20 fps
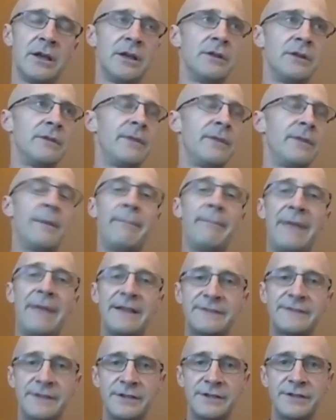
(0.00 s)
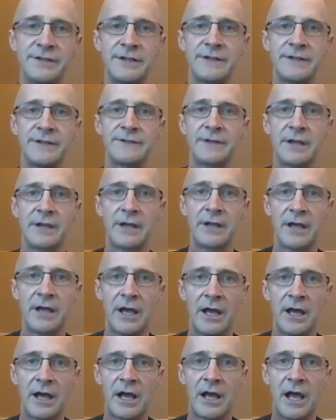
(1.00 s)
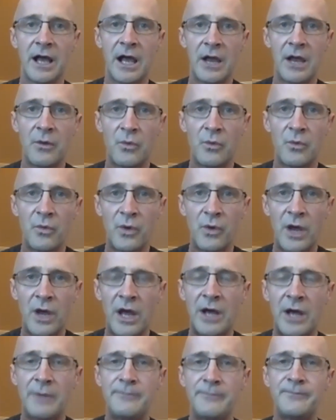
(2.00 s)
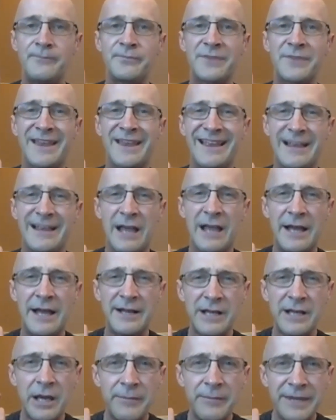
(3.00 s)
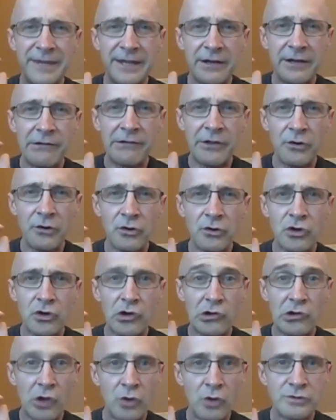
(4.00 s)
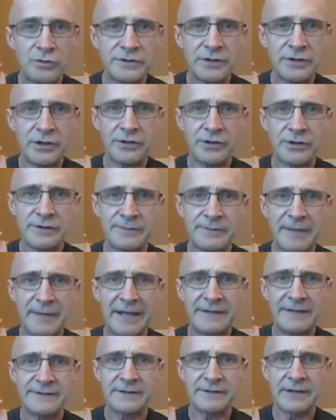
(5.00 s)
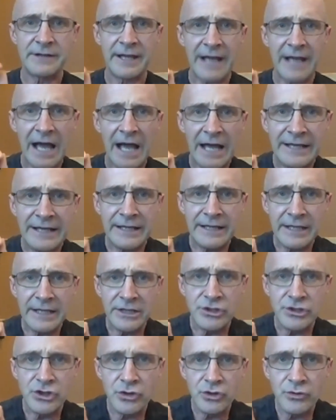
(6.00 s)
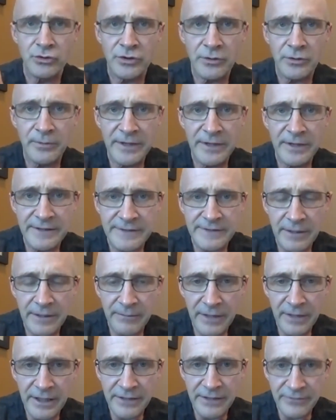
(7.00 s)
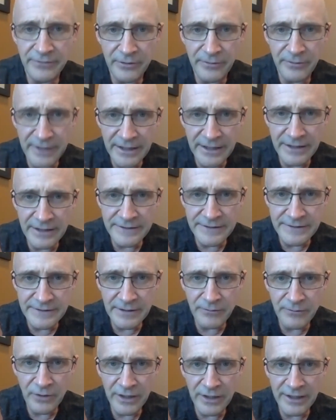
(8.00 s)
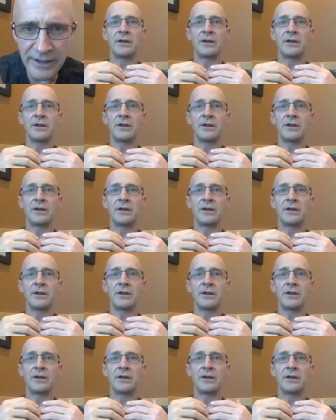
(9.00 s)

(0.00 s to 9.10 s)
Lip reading: the message is kind of coming in a little close to your space, like I need you to be somebody for me in some way,